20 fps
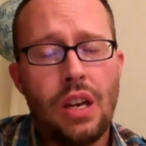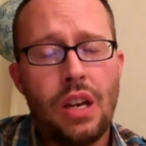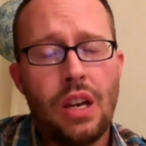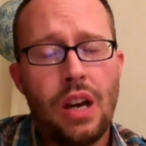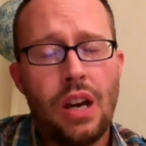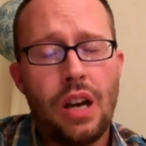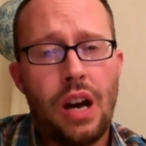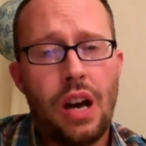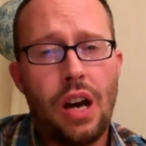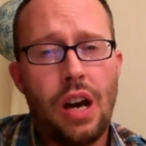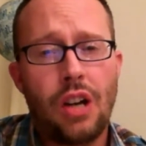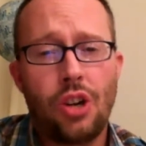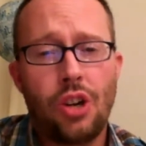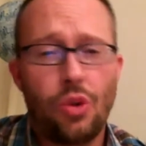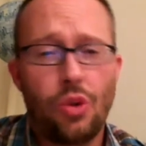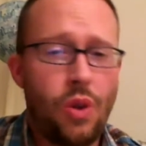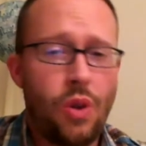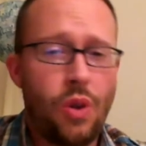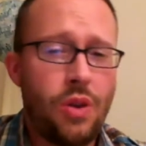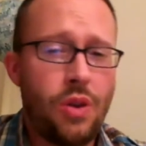
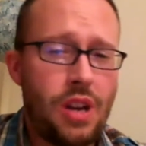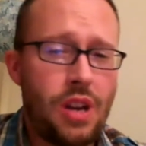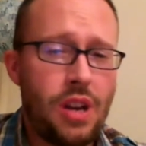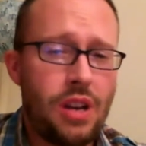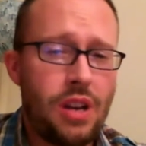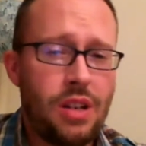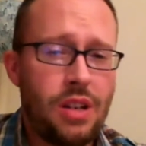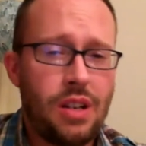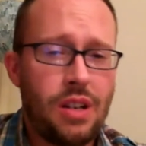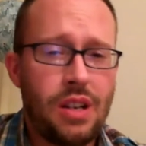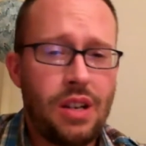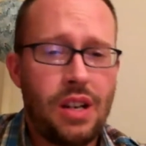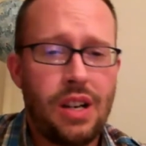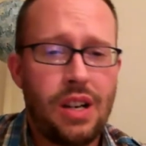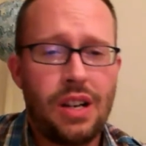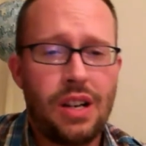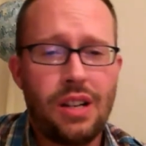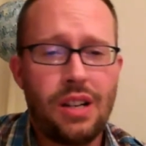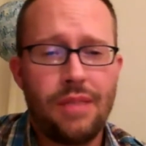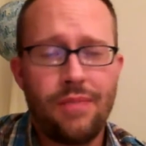Corona.
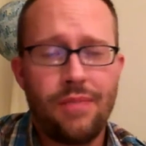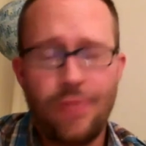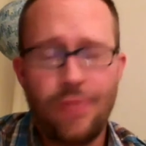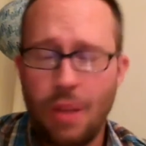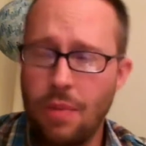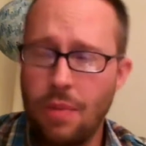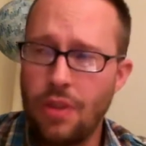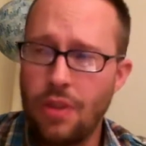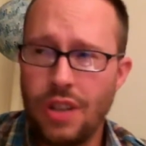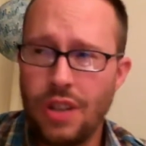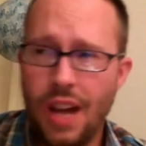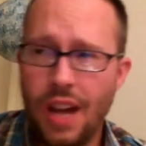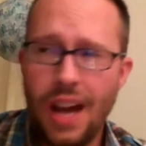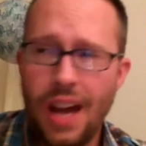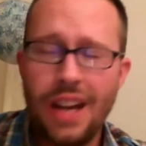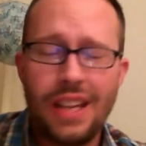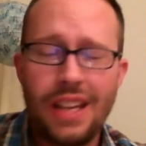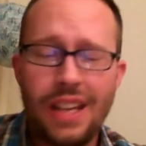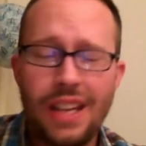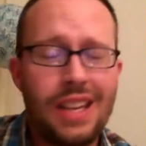I mentioned
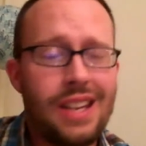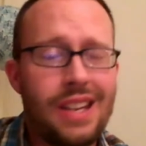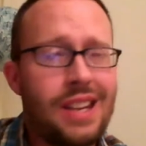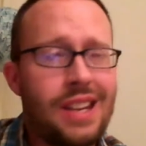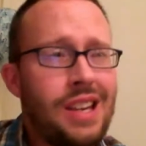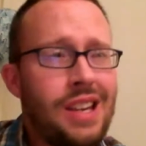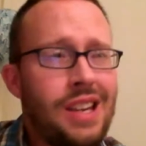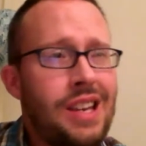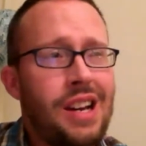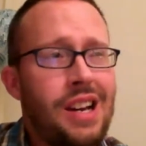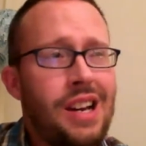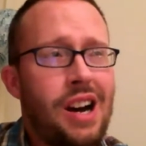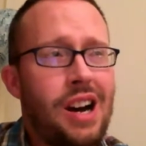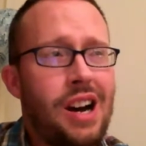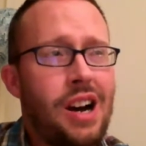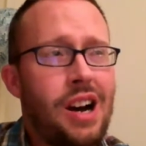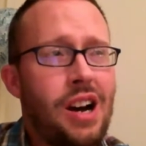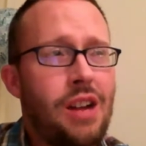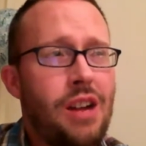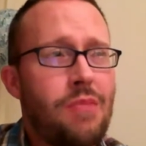Heineken.
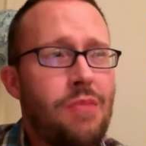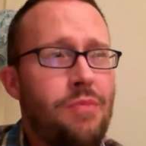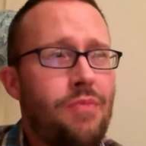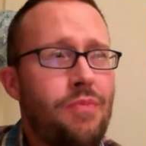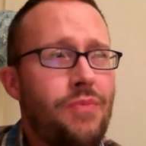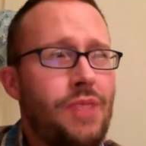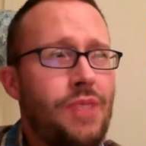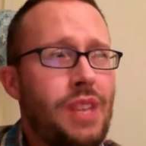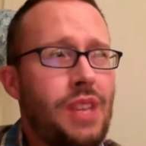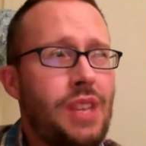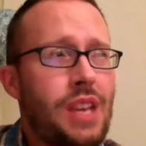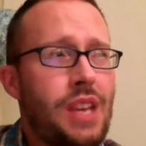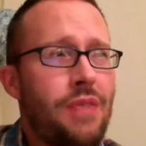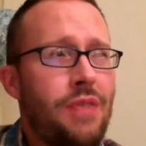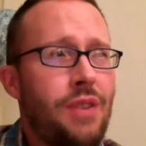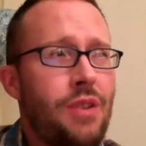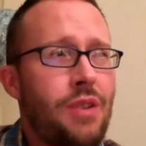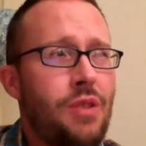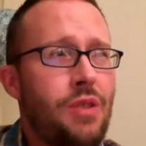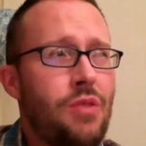If
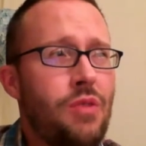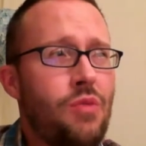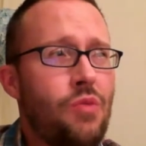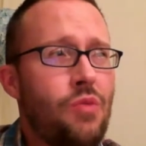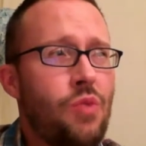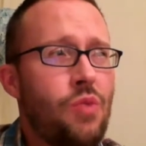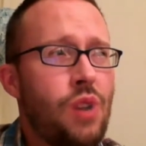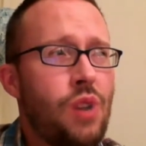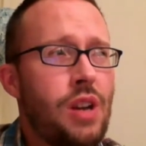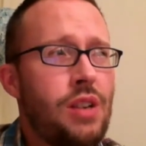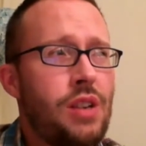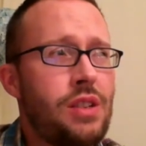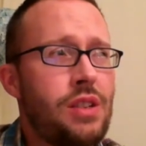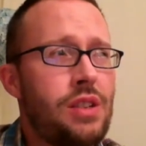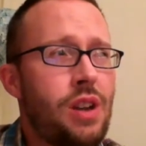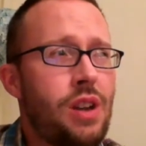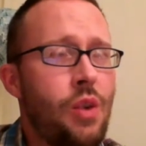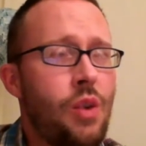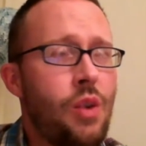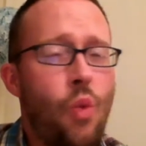it was
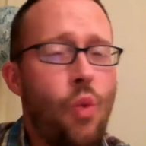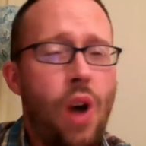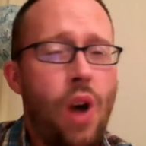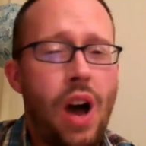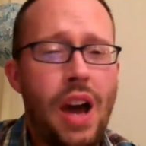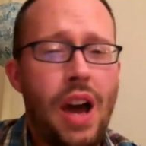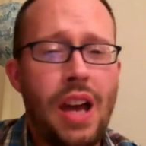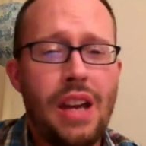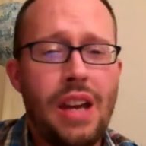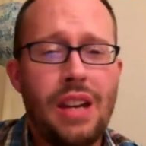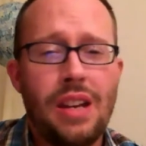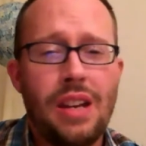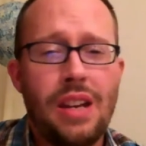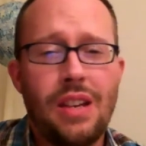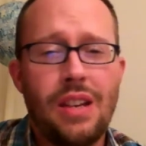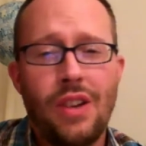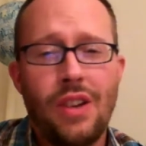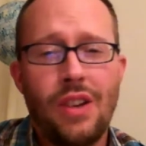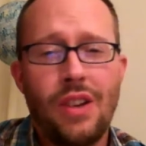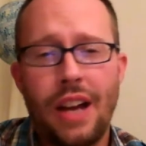a wine,
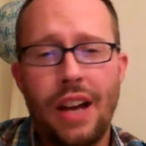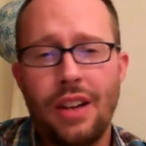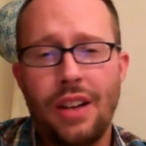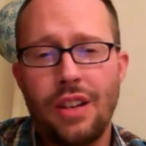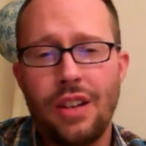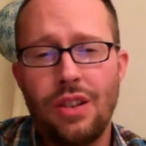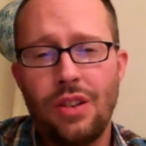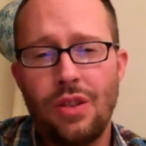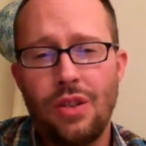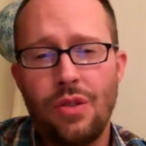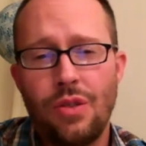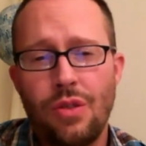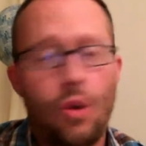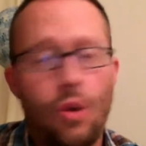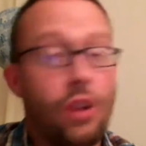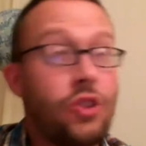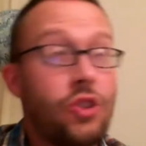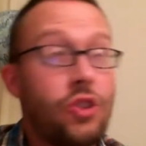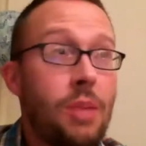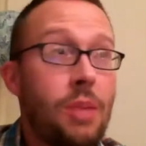you're not going to do, or
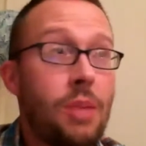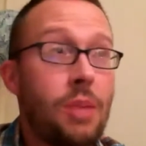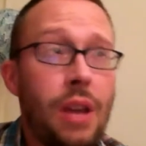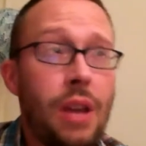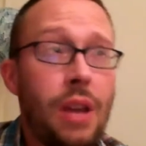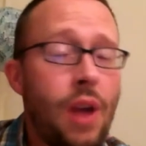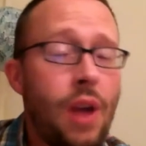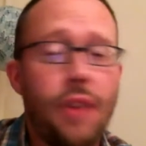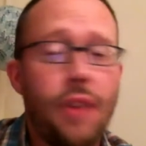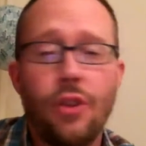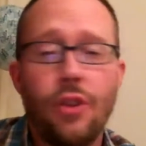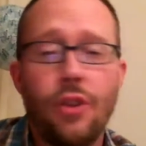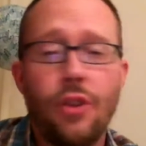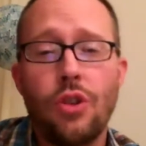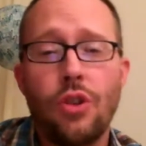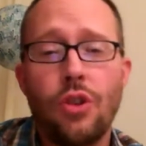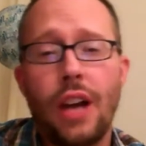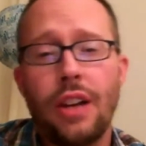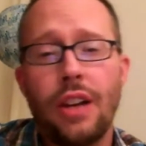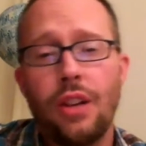a champagne rather, you're
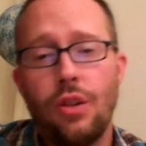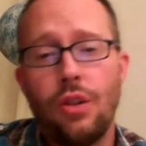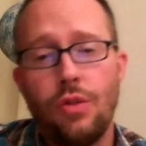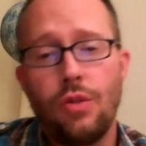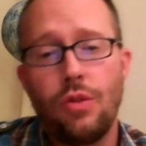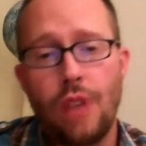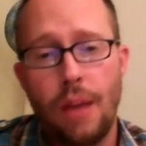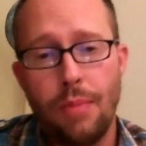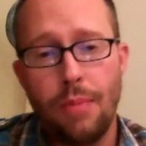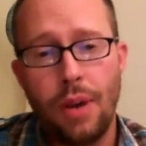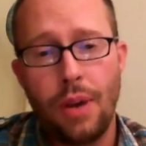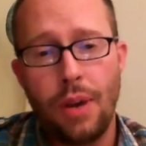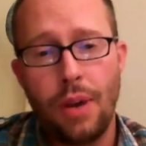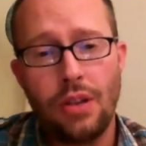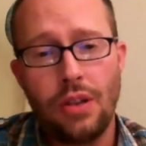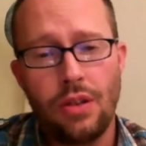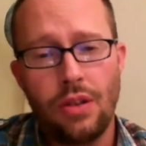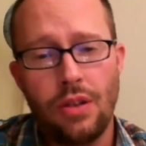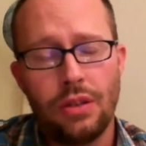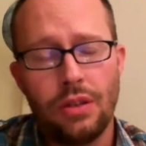not going to do Dom
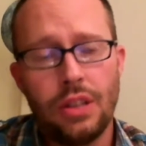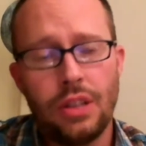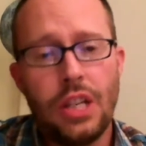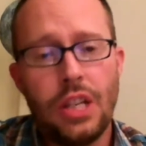Perignon.